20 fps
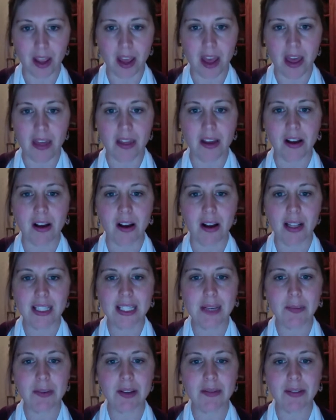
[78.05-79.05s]
The
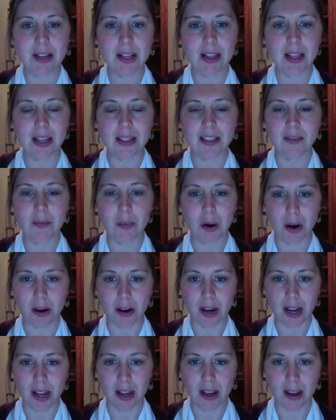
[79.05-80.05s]
concept of collective
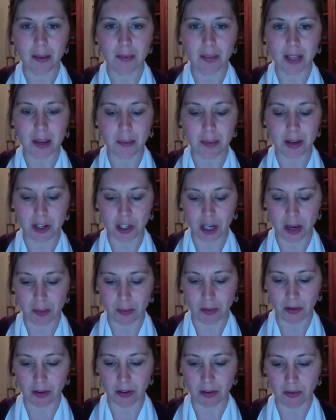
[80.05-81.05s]
bargaining comes up in
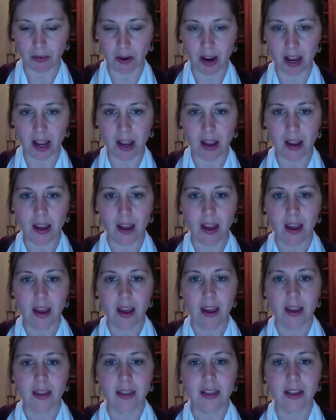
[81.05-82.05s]
Chapter 3.
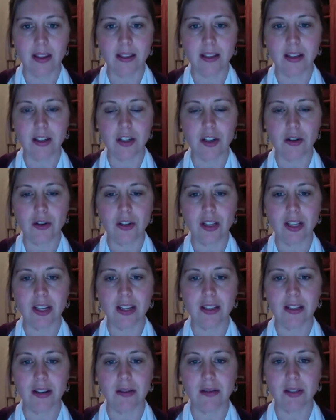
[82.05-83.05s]
This is usually
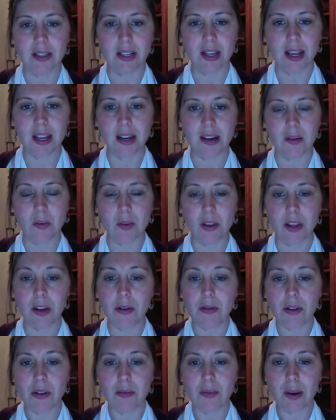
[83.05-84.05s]
associated with
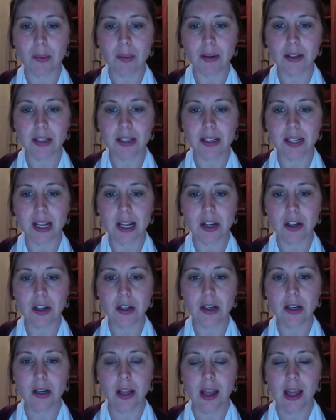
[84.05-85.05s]
union
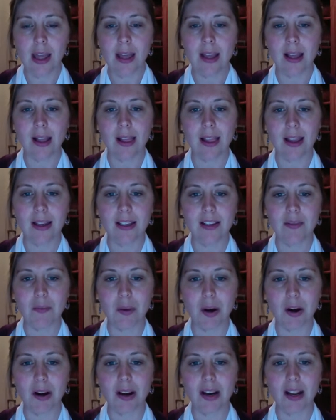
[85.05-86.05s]
representation. Collective
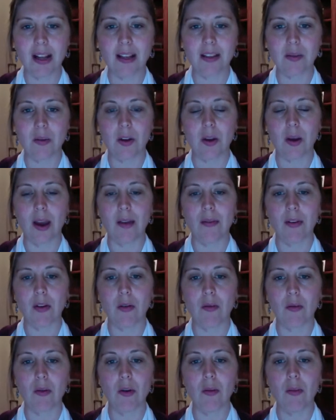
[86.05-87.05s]
bargaining is when you have a
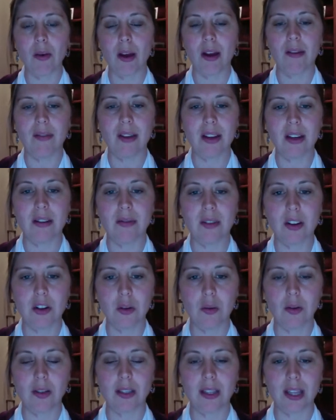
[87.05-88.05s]
group of
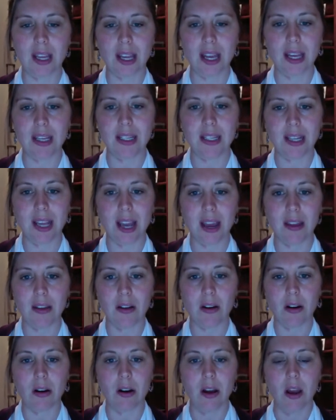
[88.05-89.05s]
individuals that get
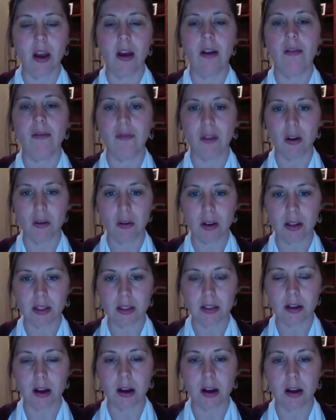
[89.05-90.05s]
together
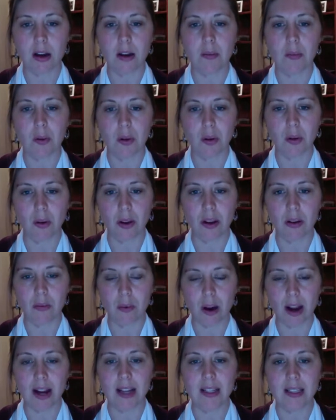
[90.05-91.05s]
focused on employee
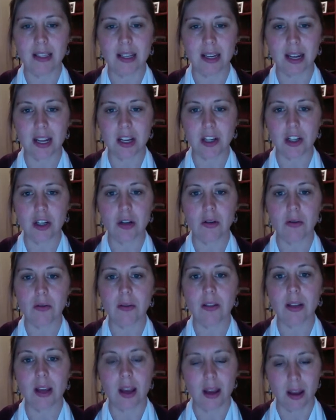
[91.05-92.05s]
rights and
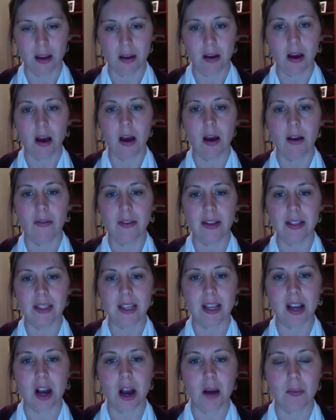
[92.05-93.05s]
issues. Obviously,
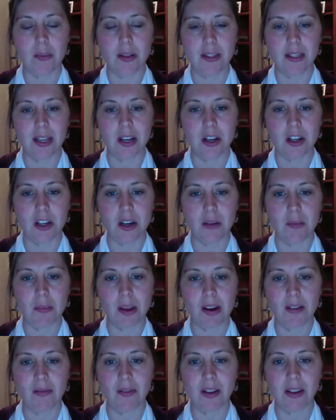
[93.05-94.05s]
compensation and
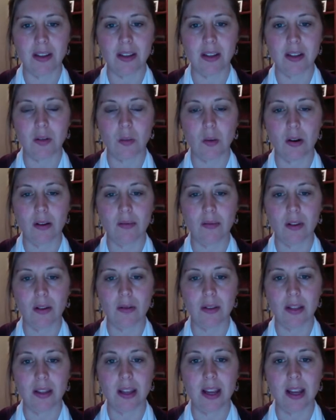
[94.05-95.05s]
benefits is one of
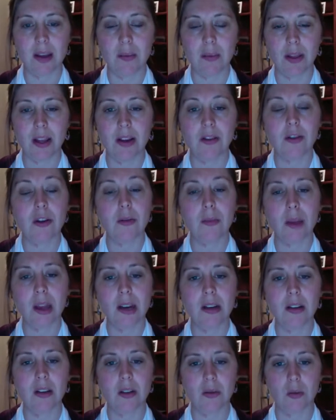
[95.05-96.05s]
those, and they can play a
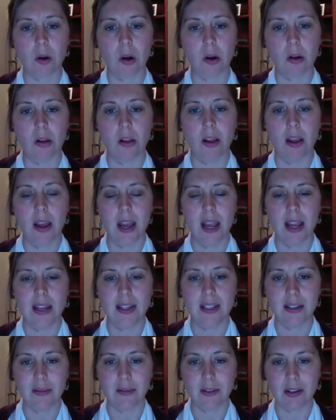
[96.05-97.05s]
tremendous role in
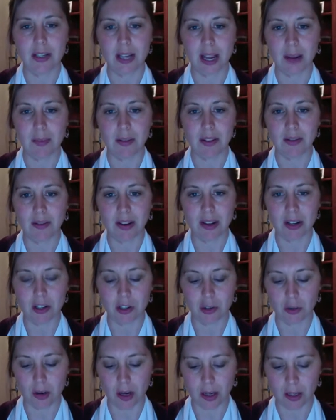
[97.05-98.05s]
different types of
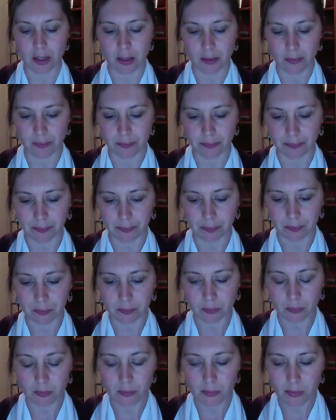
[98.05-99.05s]
industries.
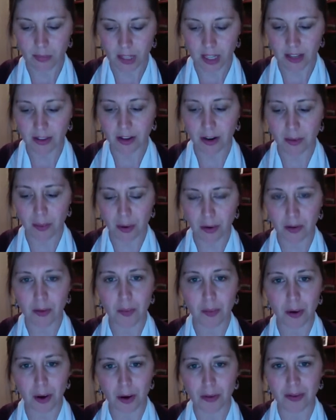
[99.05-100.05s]
There are both
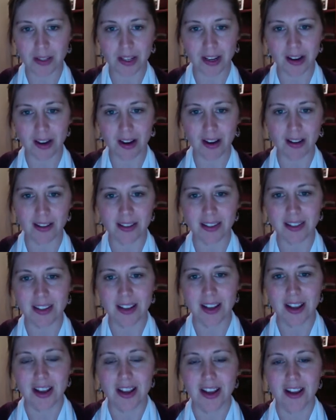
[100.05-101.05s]
pros and cons
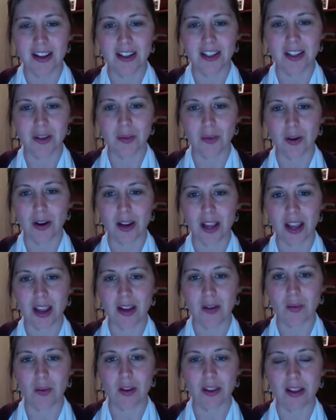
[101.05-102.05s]
to
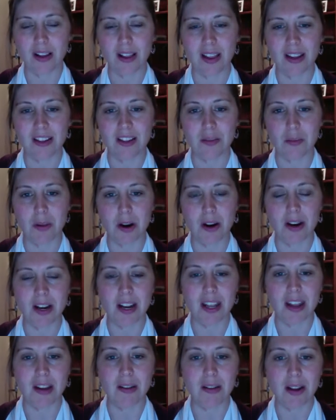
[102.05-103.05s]
working with collective
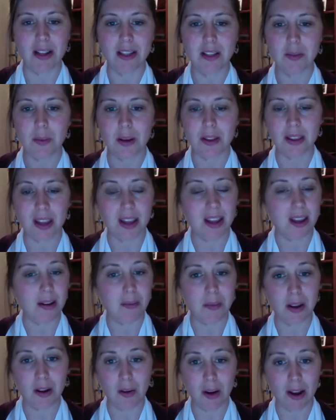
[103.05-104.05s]
bargaining units, but they can
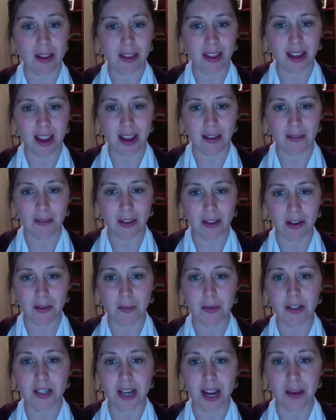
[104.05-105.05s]
be great. They have their
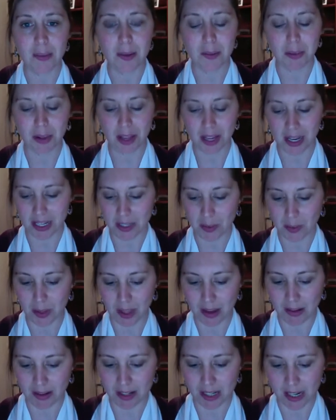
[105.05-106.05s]
time and place
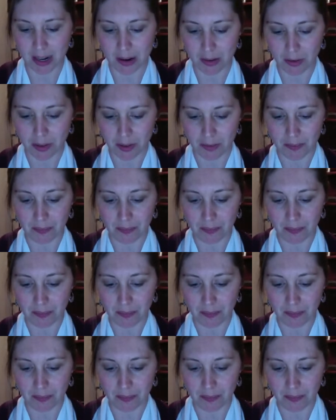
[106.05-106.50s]
without a doubt.